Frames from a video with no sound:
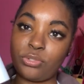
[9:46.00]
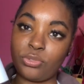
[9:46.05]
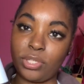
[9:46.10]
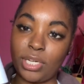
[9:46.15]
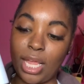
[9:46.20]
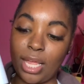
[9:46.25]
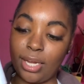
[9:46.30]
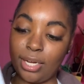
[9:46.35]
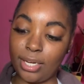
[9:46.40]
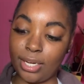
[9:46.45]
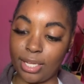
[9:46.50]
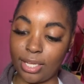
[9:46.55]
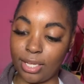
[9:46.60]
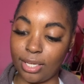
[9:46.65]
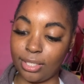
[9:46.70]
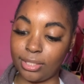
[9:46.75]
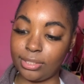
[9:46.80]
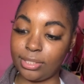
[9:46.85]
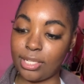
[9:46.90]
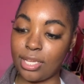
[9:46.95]

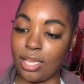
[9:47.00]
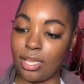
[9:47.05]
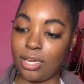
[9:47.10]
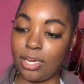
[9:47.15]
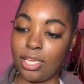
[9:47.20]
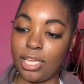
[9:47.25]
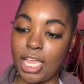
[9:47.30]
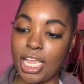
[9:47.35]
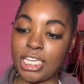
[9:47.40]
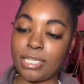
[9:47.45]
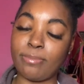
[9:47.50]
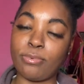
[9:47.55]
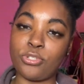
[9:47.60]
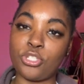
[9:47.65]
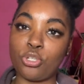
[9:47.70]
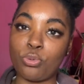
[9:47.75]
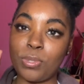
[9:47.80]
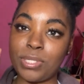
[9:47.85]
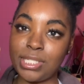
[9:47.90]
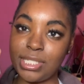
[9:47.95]
$3.99, and the Edge
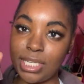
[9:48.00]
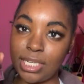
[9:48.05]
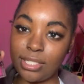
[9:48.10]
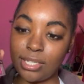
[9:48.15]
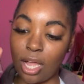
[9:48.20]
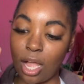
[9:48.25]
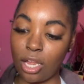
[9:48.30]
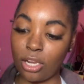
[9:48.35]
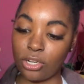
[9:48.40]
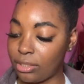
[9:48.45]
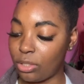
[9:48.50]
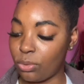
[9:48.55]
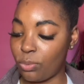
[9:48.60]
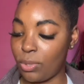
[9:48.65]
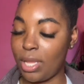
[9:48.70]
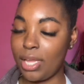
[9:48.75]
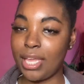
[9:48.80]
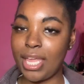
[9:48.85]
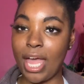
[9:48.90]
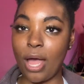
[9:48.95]
Booster was $10. The
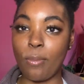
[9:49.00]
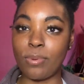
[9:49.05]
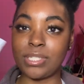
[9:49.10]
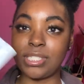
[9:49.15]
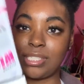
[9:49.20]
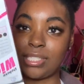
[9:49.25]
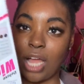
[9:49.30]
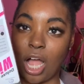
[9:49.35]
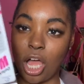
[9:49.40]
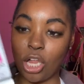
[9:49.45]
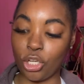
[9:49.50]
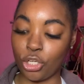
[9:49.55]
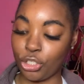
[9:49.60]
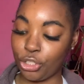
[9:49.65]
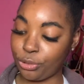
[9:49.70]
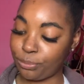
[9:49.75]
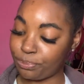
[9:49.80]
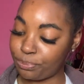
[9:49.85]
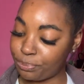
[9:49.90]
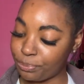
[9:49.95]
wig cap was
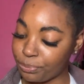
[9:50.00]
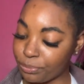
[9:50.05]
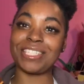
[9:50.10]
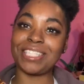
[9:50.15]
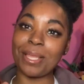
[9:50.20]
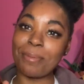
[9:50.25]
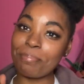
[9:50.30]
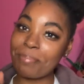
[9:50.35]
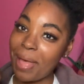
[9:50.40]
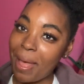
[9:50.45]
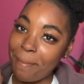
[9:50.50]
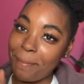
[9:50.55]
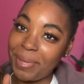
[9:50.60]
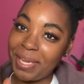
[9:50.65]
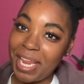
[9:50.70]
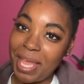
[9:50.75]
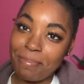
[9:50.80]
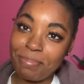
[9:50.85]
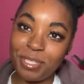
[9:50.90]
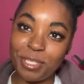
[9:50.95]
$1. some Pump
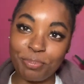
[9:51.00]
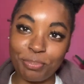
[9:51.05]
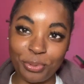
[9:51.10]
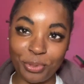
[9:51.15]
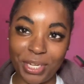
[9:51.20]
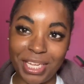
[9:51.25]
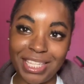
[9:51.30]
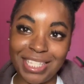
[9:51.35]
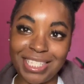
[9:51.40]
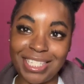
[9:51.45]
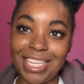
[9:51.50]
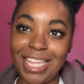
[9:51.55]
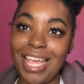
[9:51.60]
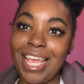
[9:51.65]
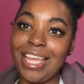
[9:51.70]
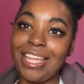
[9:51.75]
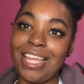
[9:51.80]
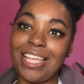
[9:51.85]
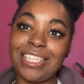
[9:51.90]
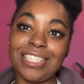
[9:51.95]
It Up
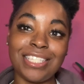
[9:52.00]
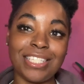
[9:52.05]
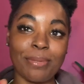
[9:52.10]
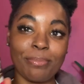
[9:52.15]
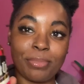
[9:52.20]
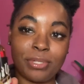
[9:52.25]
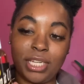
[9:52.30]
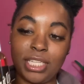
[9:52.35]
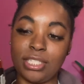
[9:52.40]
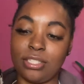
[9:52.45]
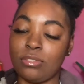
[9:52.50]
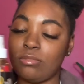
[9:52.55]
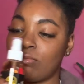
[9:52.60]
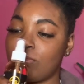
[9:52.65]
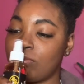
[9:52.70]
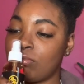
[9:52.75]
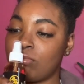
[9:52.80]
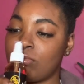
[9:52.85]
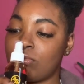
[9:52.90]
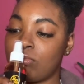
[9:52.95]
Spritz. This is some, this
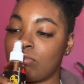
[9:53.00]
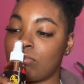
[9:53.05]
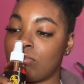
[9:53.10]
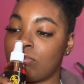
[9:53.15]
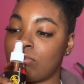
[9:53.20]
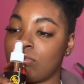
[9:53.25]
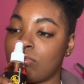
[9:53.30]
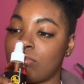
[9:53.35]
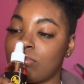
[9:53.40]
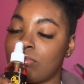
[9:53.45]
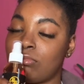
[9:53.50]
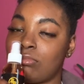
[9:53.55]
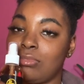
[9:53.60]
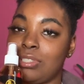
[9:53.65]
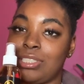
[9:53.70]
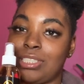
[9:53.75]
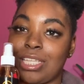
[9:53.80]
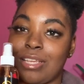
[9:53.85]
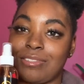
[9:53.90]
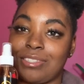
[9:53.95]

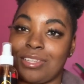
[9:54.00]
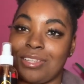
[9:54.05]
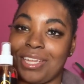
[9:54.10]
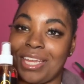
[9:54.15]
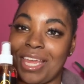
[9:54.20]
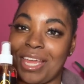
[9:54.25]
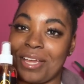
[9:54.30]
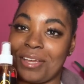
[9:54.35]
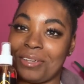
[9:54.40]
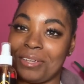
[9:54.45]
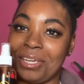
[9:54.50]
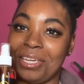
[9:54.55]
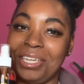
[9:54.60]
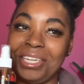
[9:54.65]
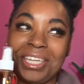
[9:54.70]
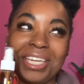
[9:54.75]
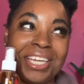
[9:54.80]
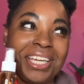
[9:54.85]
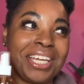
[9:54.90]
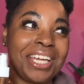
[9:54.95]
stuff's so loud.
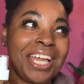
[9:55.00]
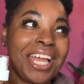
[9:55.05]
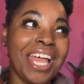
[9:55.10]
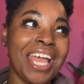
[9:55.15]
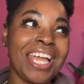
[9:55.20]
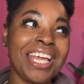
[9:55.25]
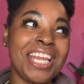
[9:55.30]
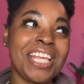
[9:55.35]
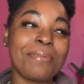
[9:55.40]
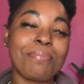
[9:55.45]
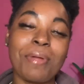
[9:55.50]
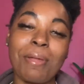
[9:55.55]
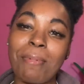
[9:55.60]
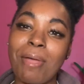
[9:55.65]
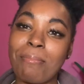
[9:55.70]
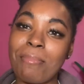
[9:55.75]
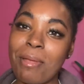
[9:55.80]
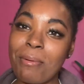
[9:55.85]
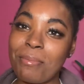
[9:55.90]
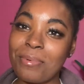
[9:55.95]
It's bringing
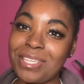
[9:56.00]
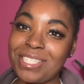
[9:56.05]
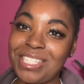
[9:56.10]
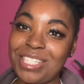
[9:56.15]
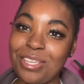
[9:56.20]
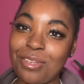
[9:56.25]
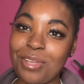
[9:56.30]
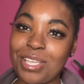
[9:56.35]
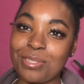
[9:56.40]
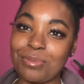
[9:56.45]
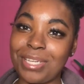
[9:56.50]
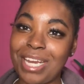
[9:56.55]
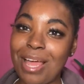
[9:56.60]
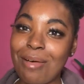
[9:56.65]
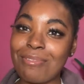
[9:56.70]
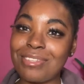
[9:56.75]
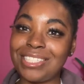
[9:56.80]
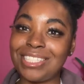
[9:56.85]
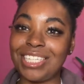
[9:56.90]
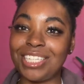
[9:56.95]
my memories too, because when I
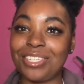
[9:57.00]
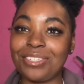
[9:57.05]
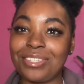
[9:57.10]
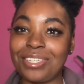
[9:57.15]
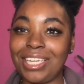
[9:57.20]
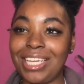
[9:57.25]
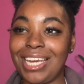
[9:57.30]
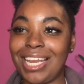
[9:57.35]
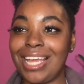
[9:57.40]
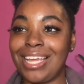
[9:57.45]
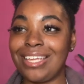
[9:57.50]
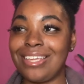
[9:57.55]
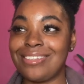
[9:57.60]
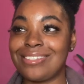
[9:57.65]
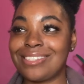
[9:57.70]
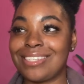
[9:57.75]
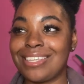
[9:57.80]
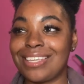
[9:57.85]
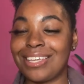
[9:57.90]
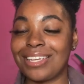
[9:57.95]
was little and I
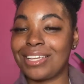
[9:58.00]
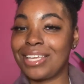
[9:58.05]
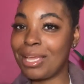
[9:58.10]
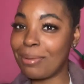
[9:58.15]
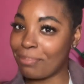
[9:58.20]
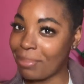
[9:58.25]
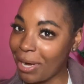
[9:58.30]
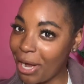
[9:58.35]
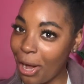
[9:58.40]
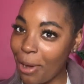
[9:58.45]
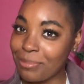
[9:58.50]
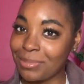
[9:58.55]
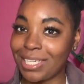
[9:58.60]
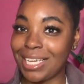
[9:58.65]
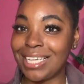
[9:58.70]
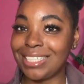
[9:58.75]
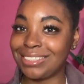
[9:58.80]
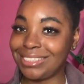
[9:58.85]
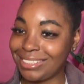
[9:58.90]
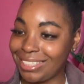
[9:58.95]
used to get perms,
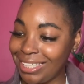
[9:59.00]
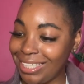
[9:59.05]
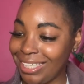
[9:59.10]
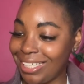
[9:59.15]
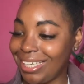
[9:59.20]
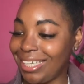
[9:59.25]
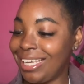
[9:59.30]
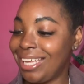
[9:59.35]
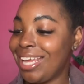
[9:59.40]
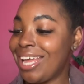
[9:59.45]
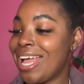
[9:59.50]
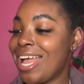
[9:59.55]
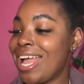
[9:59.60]
like I said,